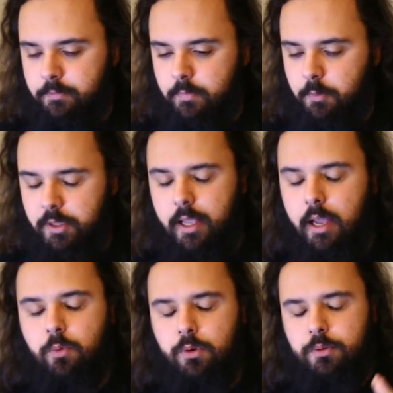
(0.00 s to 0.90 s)
But
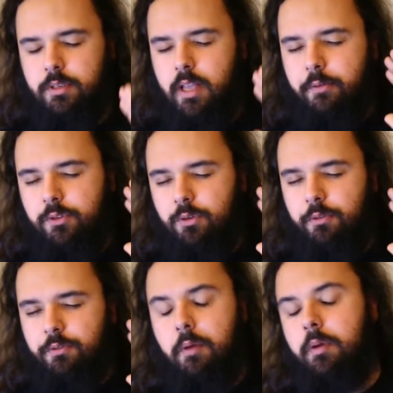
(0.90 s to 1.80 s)
that was after a
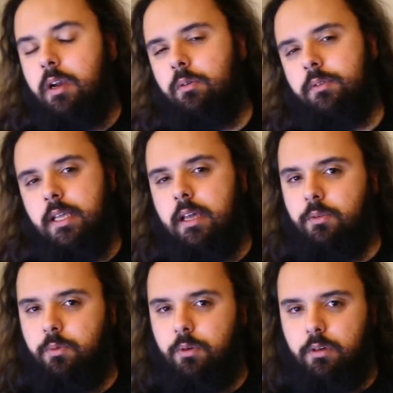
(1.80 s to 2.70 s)
very long day
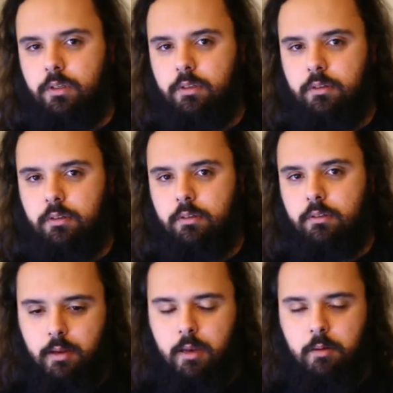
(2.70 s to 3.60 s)
at work,
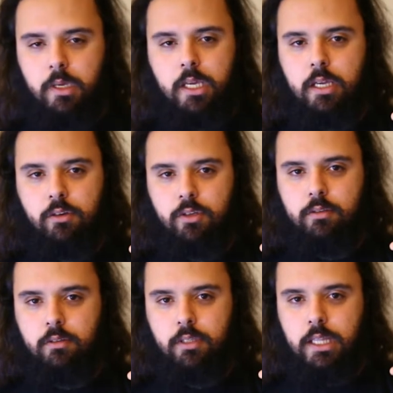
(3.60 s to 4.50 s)
and me
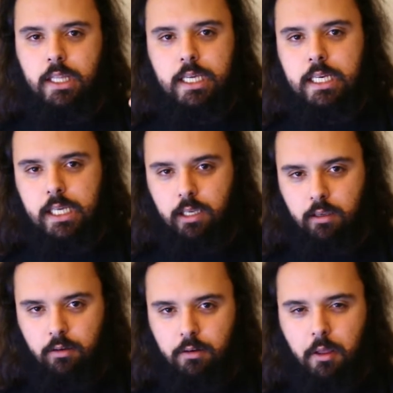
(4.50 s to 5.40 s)
just
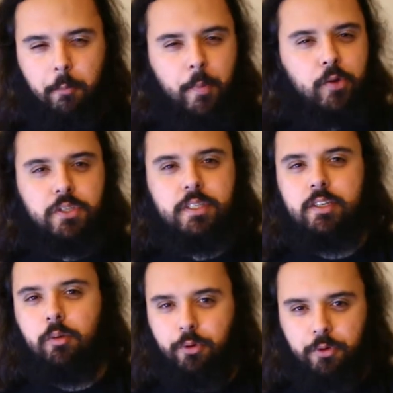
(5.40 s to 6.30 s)
needing an
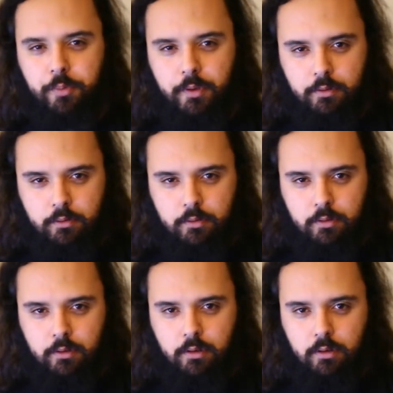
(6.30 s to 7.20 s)
emergency appointment
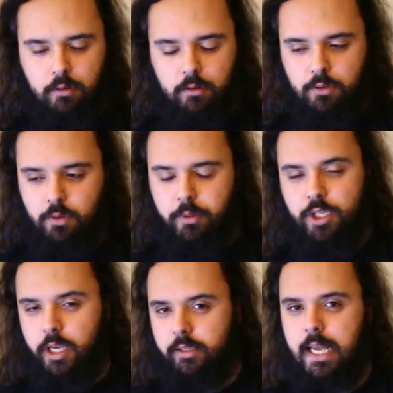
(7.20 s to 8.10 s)
to be
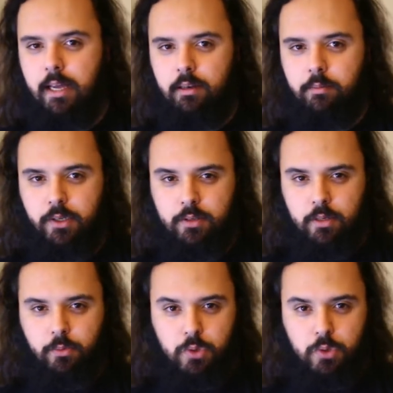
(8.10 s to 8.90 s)
checked out because I was